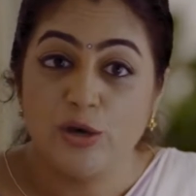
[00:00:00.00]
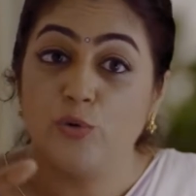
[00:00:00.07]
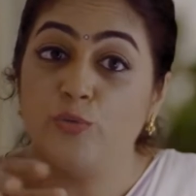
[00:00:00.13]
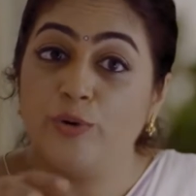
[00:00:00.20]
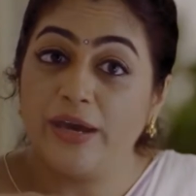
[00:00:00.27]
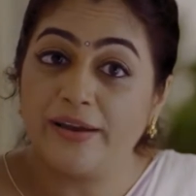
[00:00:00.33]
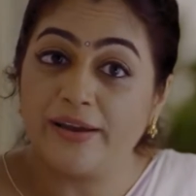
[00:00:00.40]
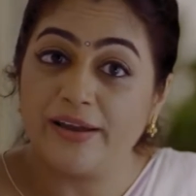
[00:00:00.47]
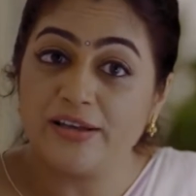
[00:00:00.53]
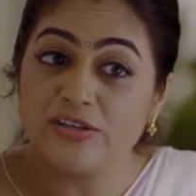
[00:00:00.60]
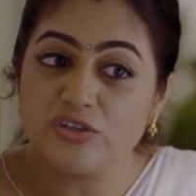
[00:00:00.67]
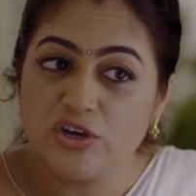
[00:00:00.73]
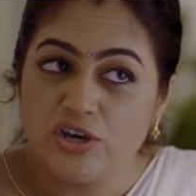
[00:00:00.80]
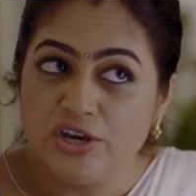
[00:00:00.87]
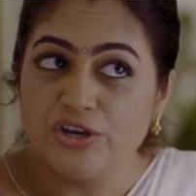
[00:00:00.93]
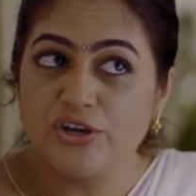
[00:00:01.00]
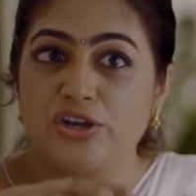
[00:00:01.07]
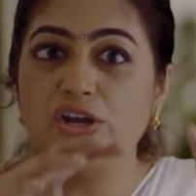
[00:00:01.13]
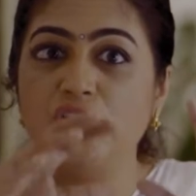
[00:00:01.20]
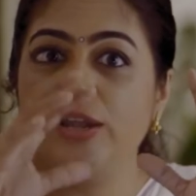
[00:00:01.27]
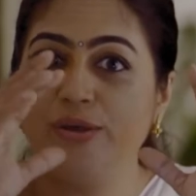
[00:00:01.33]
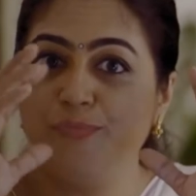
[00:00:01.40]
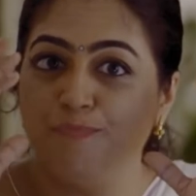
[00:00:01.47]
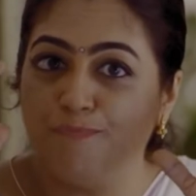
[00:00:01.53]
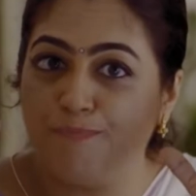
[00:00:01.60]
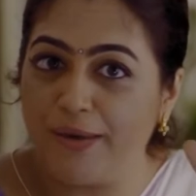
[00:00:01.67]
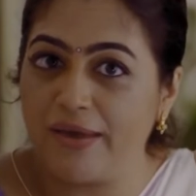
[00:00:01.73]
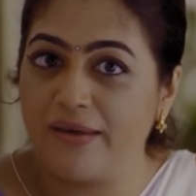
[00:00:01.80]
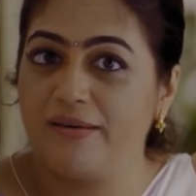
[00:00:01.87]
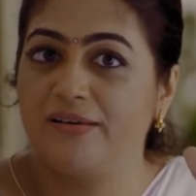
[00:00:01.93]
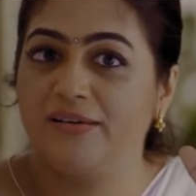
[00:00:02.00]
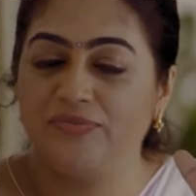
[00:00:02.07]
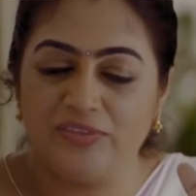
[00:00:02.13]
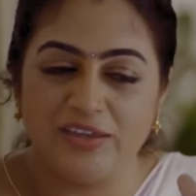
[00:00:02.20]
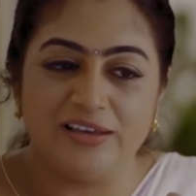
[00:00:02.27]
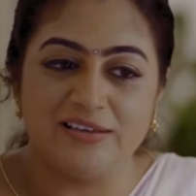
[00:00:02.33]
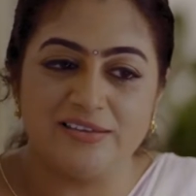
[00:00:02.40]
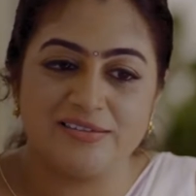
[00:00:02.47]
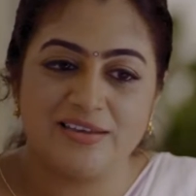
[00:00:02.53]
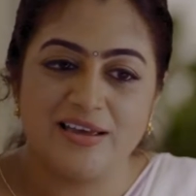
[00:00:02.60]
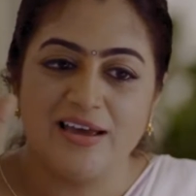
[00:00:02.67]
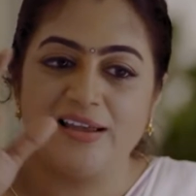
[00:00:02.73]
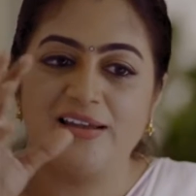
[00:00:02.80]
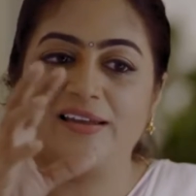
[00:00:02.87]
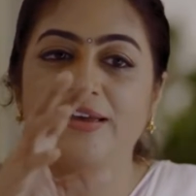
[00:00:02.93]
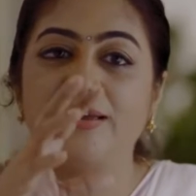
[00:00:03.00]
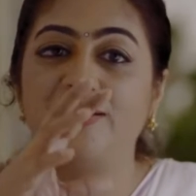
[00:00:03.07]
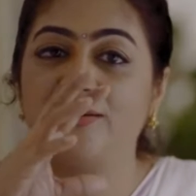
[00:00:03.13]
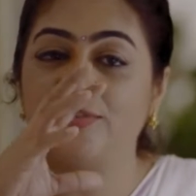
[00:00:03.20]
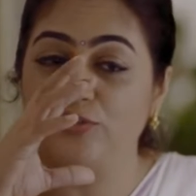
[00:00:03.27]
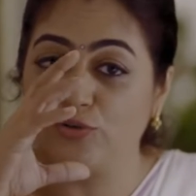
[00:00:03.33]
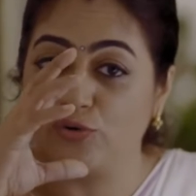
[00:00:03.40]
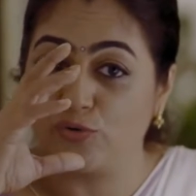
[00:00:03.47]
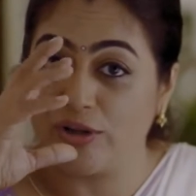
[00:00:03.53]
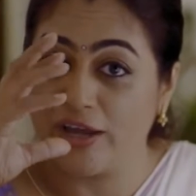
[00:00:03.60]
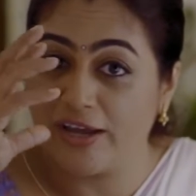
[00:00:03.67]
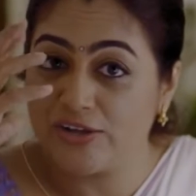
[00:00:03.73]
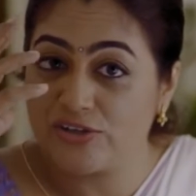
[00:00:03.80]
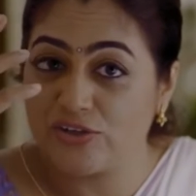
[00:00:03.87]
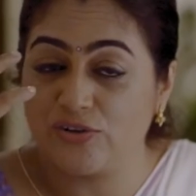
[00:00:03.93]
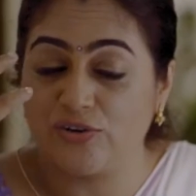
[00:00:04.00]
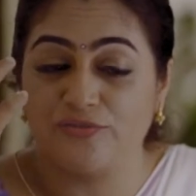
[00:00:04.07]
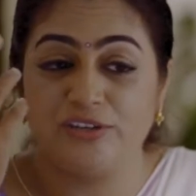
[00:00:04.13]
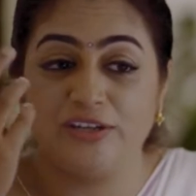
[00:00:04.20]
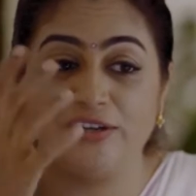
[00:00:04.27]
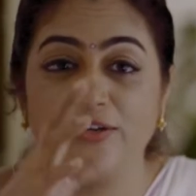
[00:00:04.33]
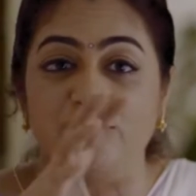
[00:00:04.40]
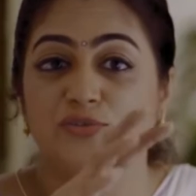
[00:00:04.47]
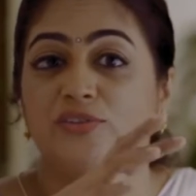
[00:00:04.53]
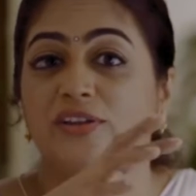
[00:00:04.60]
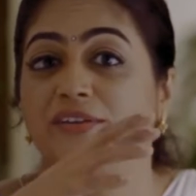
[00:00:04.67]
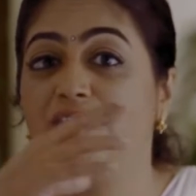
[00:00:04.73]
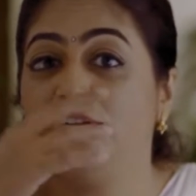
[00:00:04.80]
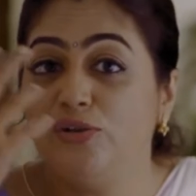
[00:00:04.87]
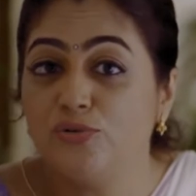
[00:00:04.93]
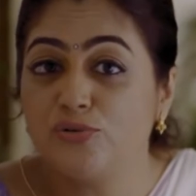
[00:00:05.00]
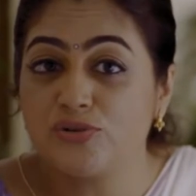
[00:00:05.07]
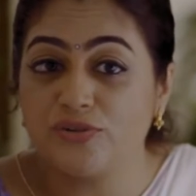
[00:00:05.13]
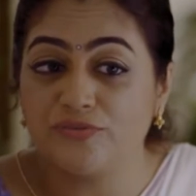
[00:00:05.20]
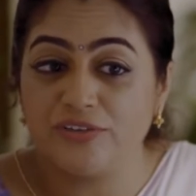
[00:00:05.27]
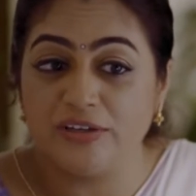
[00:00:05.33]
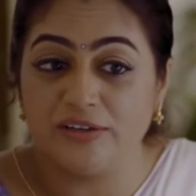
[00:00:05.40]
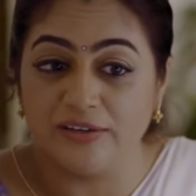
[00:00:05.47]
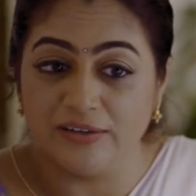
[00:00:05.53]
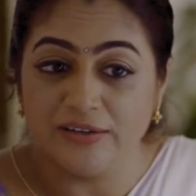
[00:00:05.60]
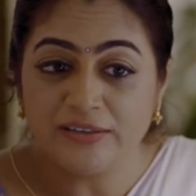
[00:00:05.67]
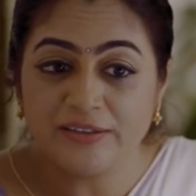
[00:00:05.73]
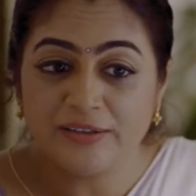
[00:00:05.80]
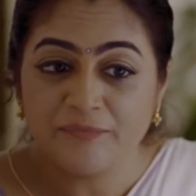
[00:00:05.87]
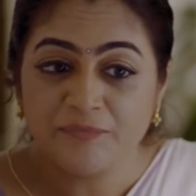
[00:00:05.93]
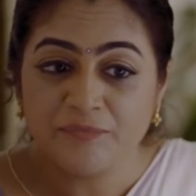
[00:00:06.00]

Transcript: Whereas really big things like the rotation of the earth or the revolution of the earth,